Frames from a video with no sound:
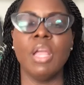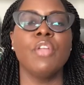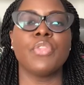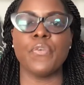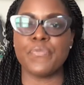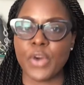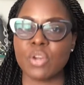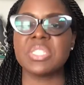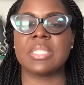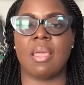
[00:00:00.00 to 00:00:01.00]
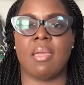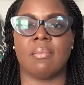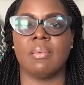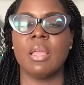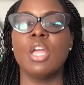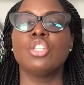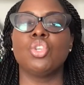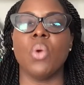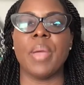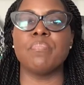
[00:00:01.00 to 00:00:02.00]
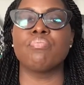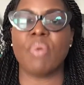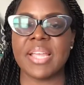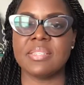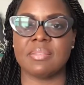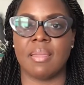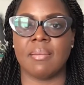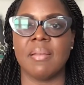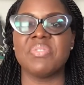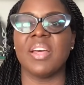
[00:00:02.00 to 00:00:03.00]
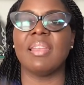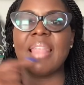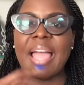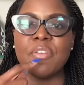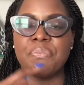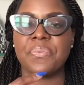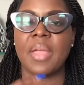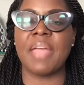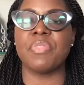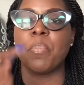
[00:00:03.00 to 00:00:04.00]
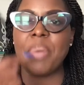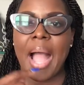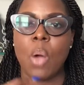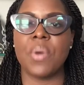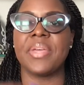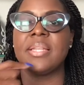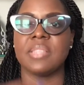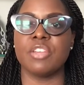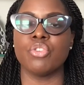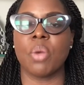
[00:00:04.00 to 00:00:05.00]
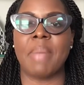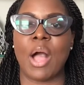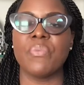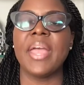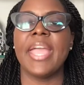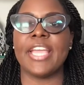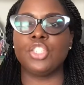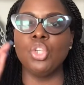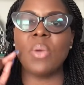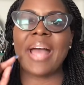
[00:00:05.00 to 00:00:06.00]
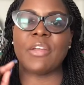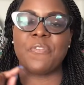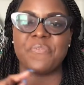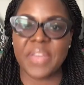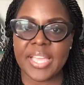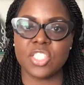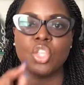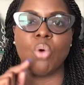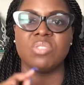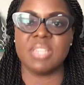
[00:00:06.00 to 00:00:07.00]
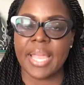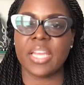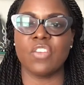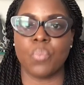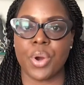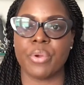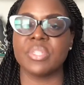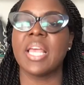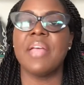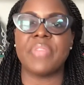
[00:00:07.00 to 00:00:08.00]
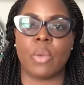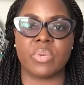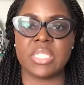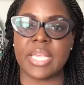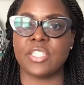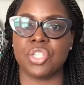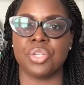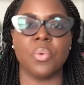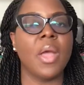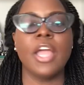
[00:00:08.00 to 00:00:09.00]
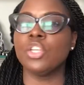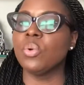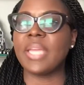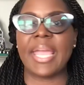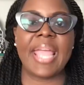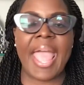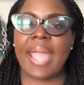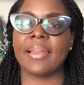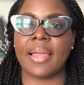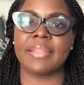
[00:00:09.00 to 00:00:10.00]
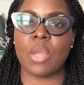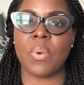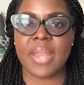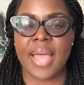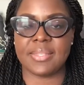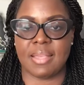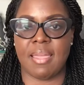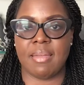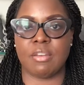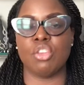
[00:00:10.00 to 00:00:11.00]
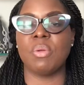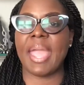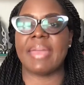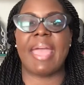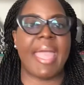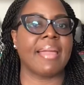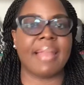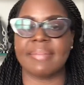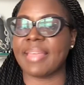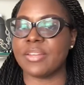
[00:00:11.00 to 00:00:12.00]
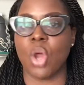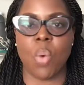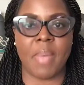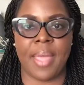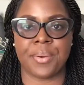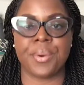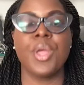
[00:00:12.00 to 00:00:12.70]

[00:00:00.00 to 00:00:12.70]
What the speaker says: The first thing to embracing the life and the power that is in your mouth is you got to face those negative words that were said to you. You can't act like they were not said. You can't act like they don't matter.